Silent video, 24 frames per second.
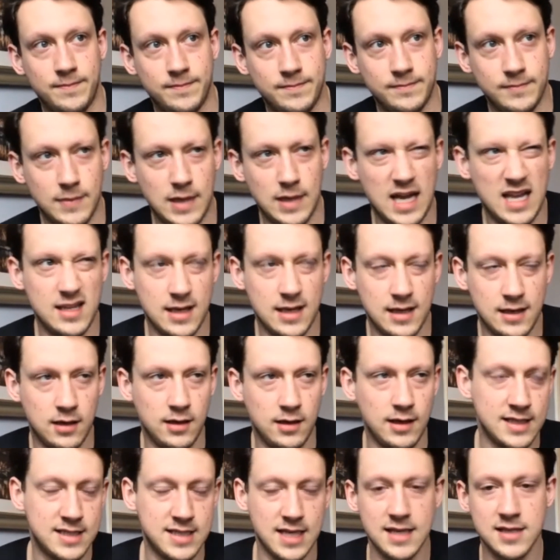
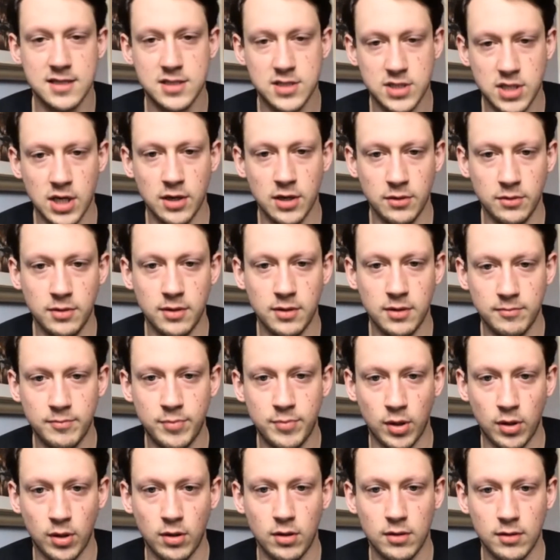It says 2,
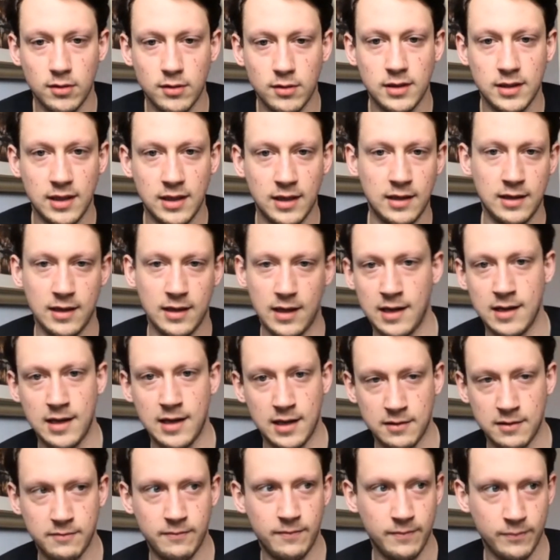but
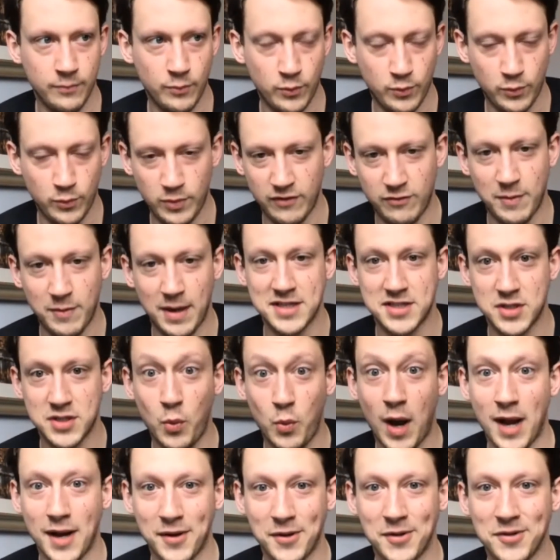we've managed to
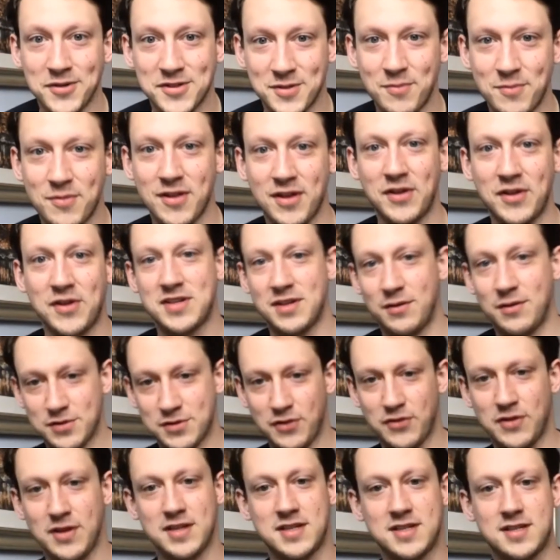wangle something because I was on
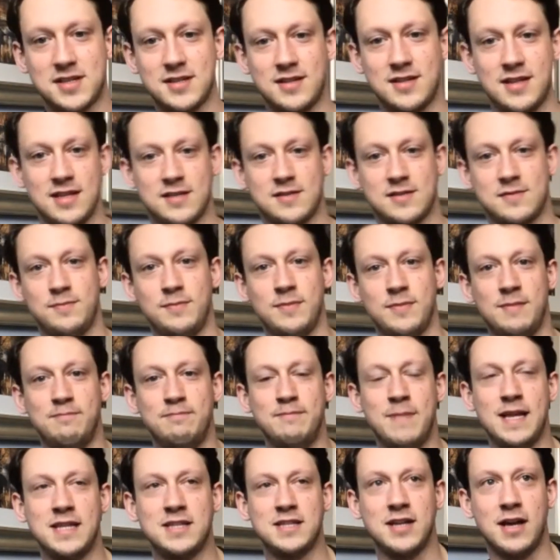this
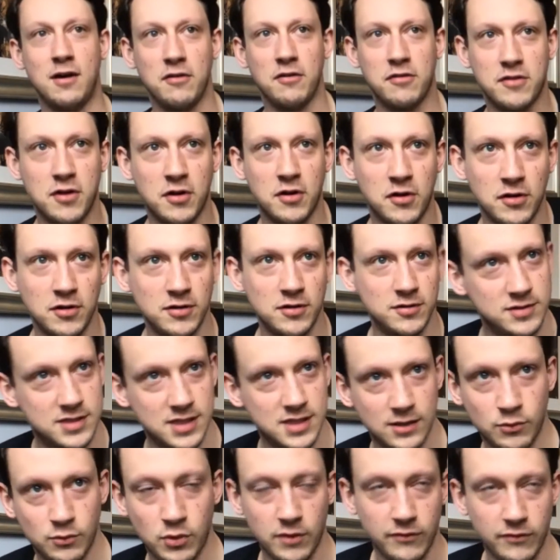mental health call
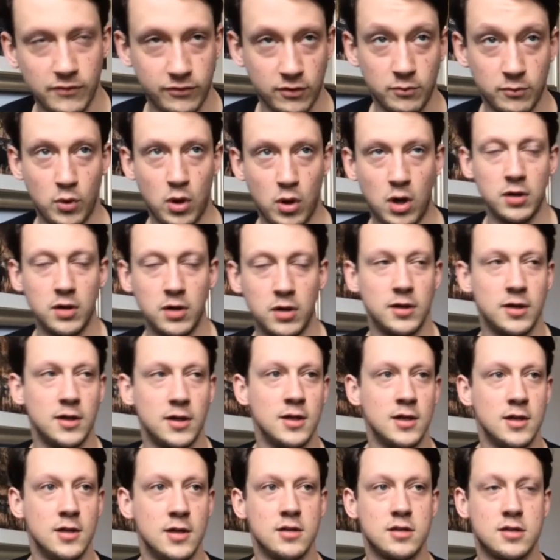from 1.
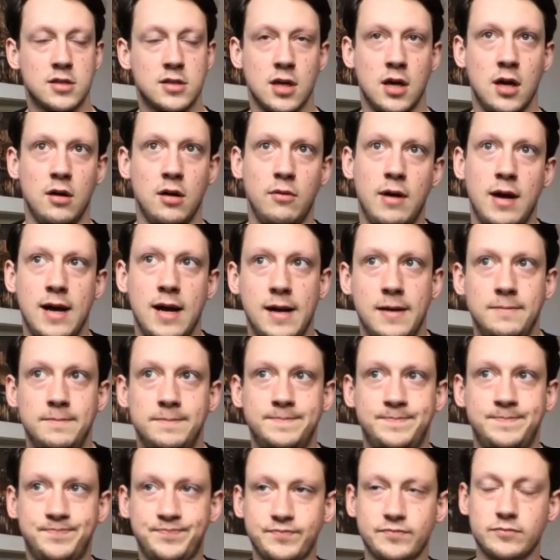So I'm
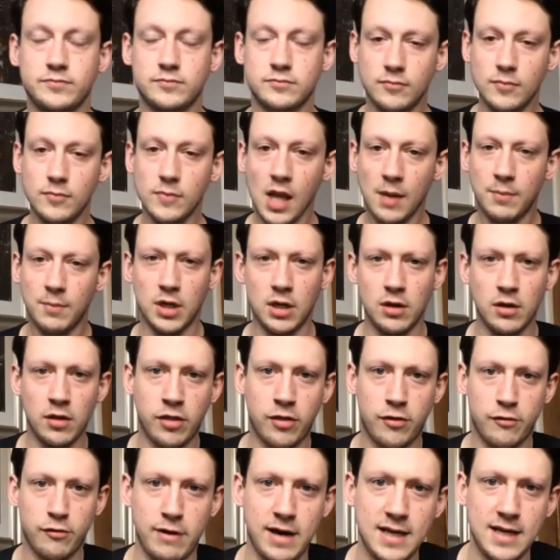doing
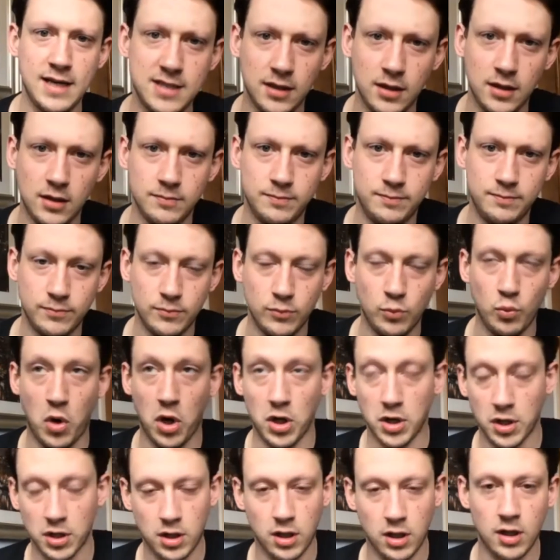3 till
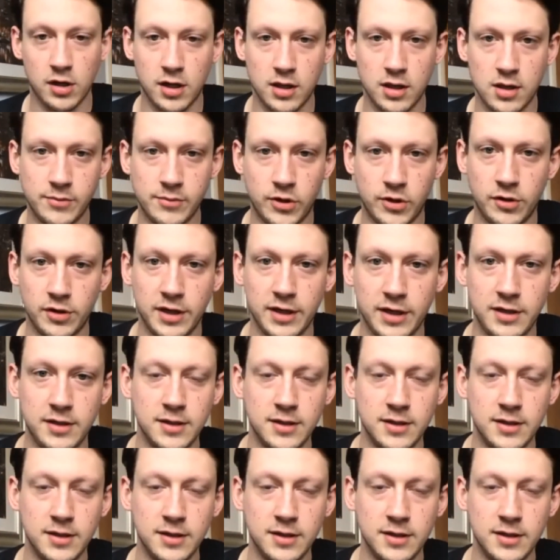1:00 in the morning,